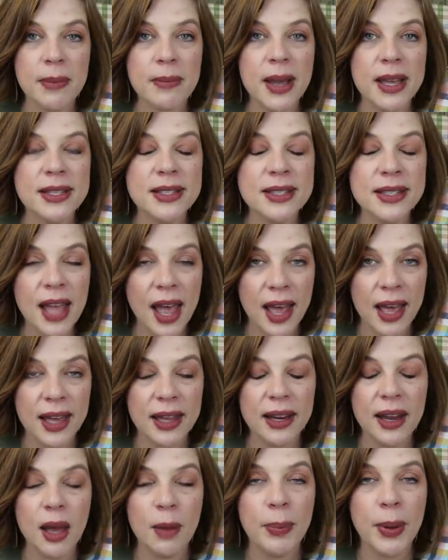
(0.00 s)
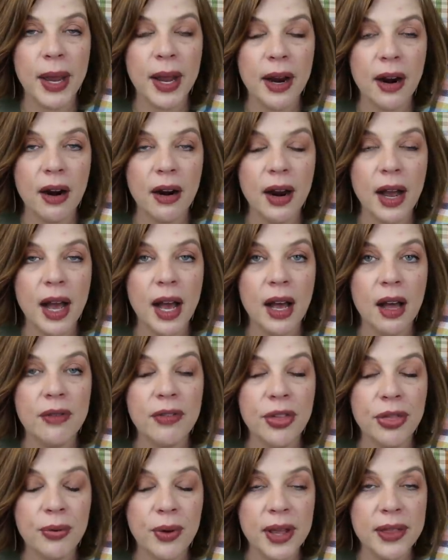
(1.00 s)
make my son a pair
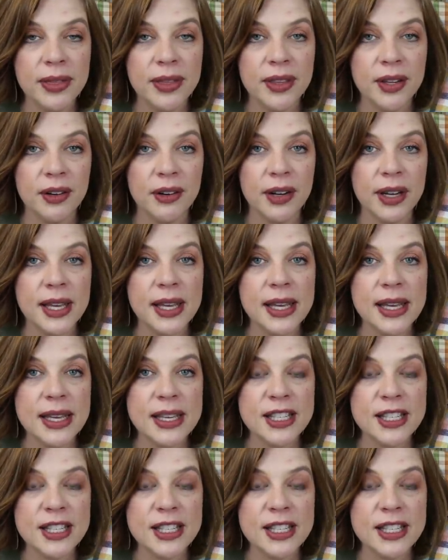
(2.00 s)
of Thread Theory